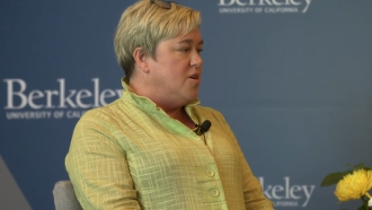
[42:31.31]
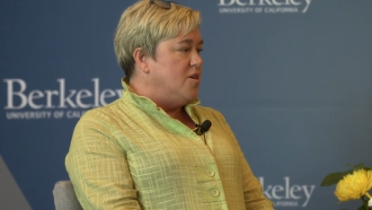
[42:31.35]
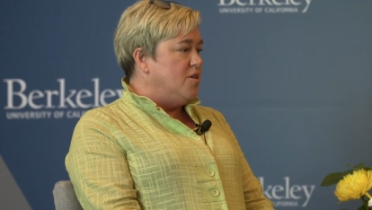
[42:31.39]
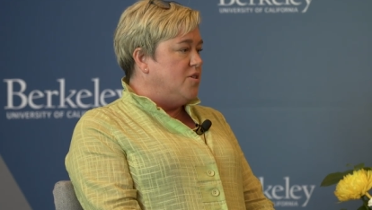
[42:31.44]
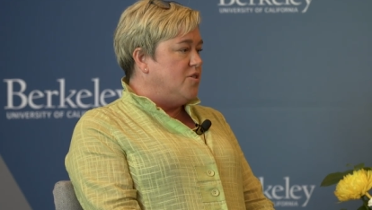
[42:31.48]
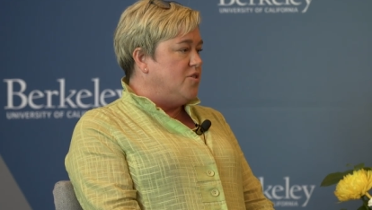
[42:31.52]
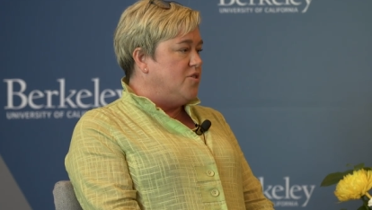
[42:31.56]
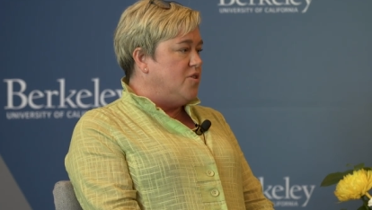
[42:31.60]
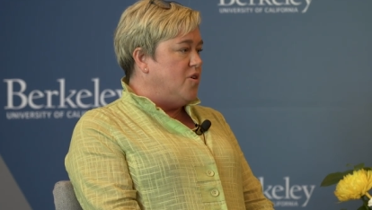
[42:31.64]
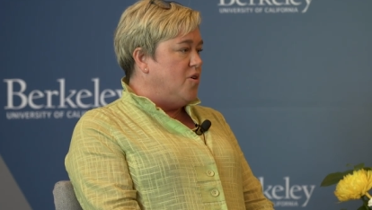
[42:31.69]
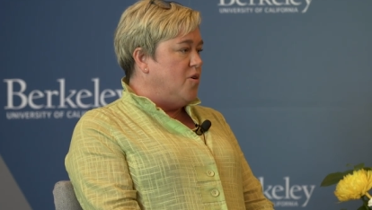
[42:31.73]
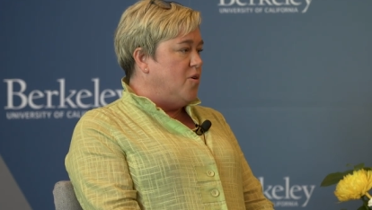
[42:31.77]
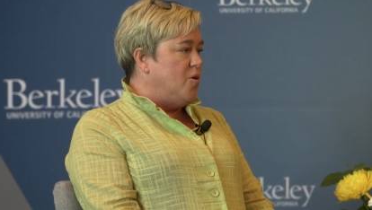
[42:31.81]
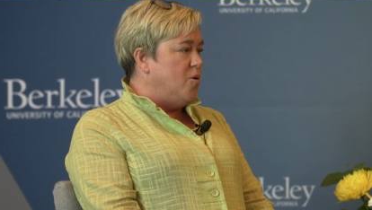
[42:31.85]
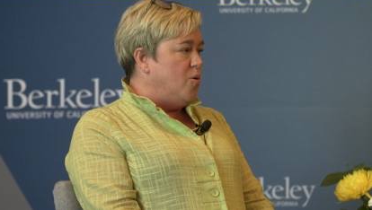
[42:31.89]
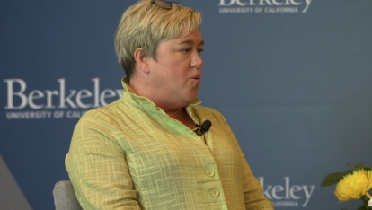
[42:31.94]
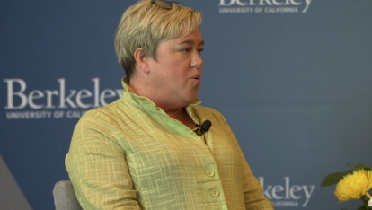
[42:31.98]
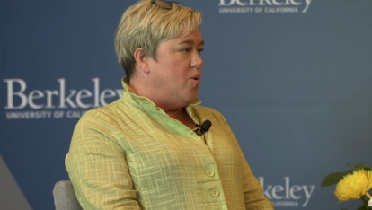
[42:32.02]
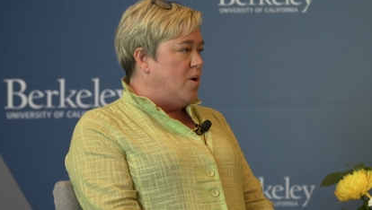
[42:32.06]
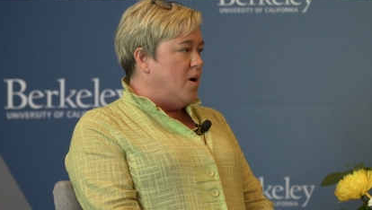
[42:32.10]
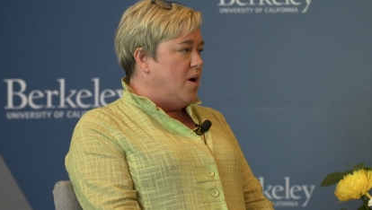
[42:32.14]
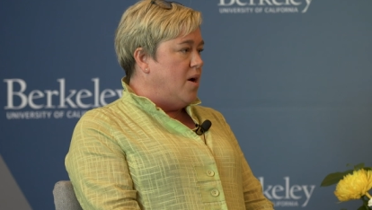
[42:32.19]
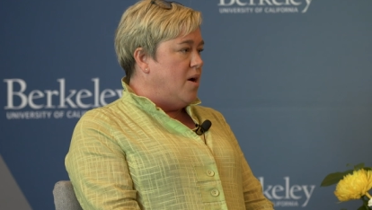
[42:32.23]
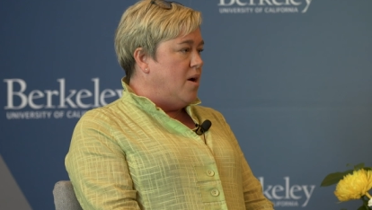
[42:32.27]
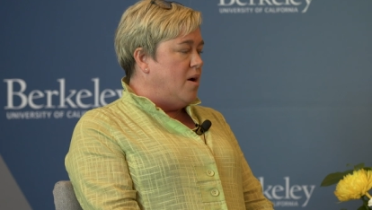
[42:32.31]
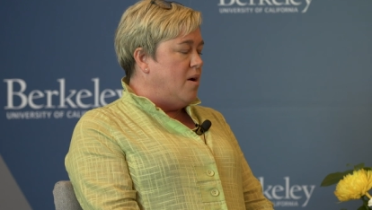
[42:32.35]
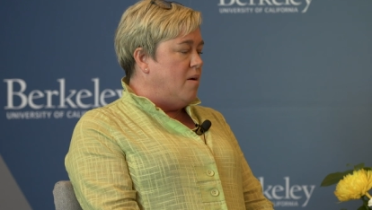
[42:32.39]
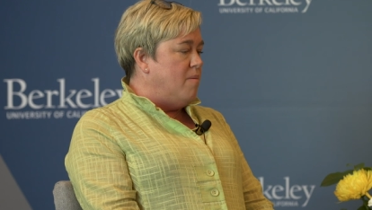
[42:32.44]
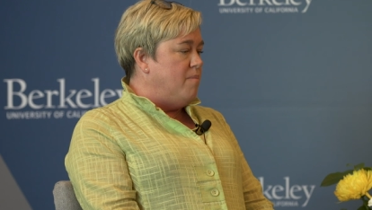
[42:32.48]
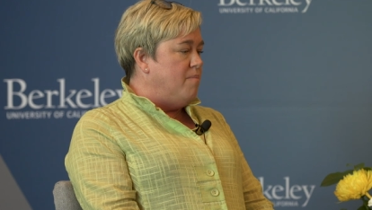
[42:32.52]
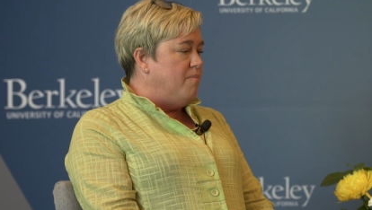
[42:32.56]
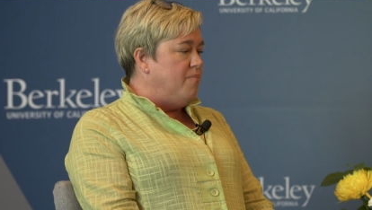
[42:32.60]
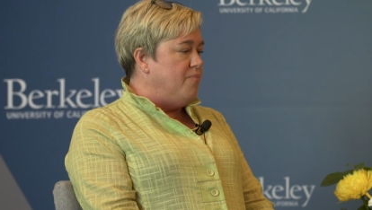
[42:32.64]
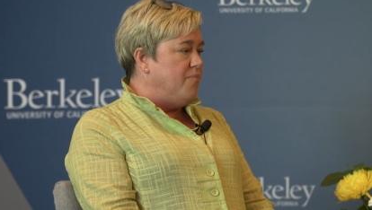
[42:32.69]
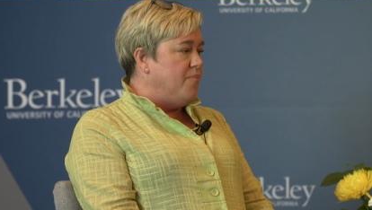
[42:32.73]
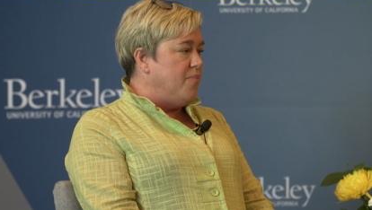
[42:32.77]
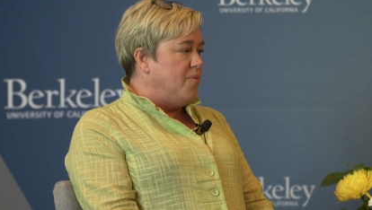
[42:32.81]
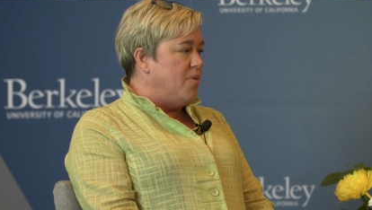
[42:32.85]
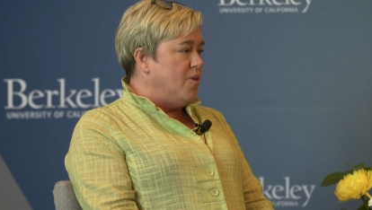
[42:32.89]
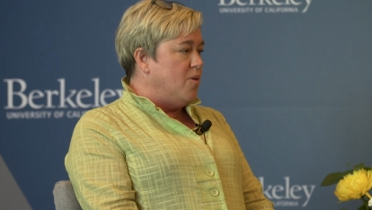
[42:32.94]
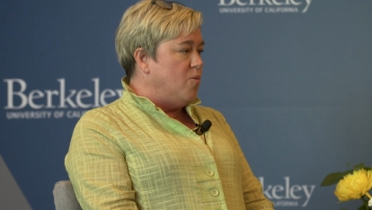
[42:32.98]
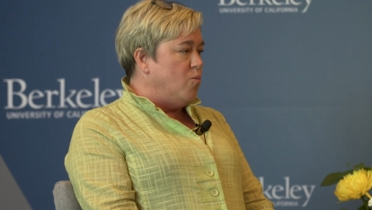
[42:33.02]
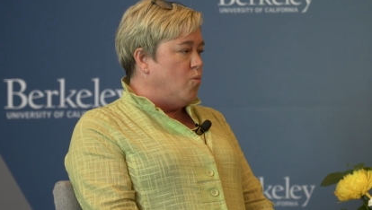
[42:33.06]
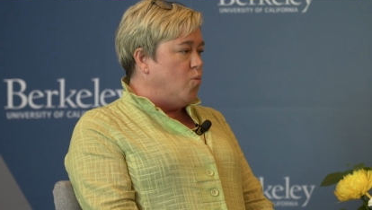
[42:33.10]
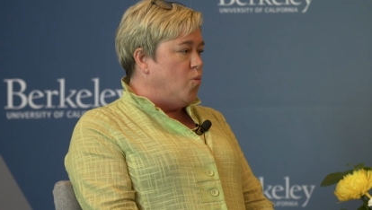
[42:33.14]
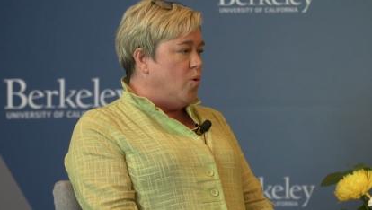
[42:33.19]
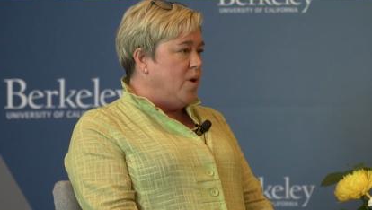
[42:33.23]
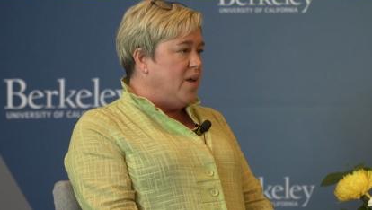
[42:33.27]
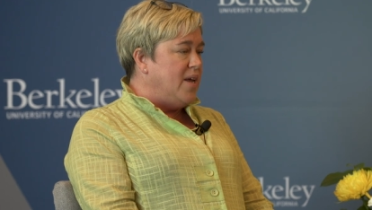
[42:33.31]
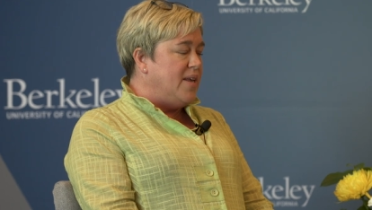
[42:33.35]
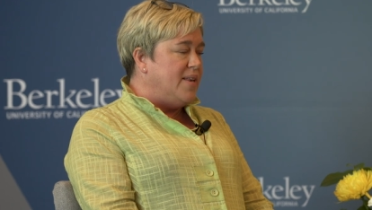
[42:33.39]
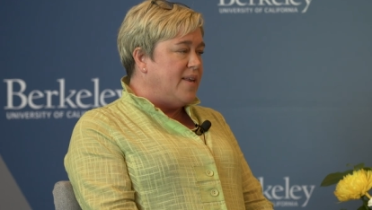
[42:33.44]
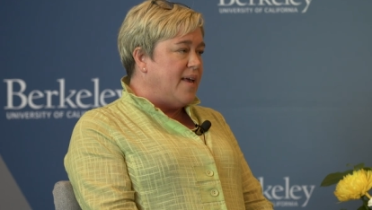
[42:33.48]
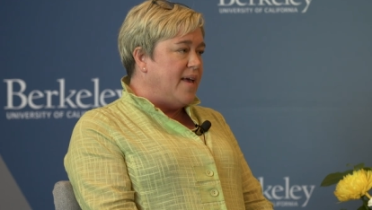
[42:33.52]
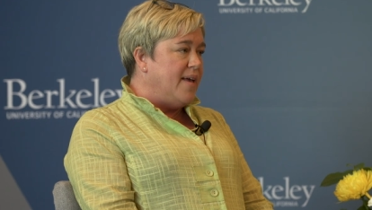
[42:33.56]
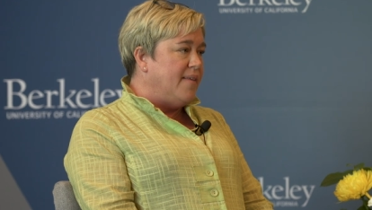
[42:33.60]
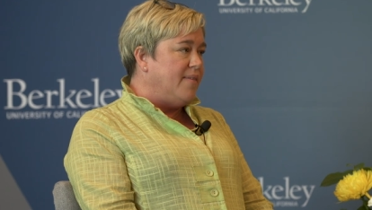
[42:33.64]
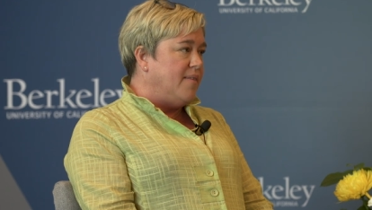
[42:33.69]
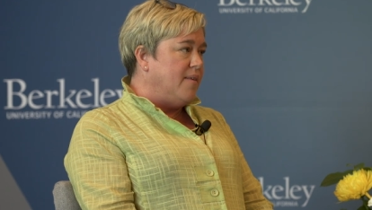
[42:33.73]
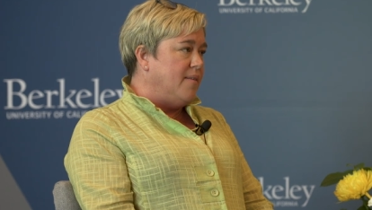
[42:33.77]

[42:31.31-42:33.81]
So um, we take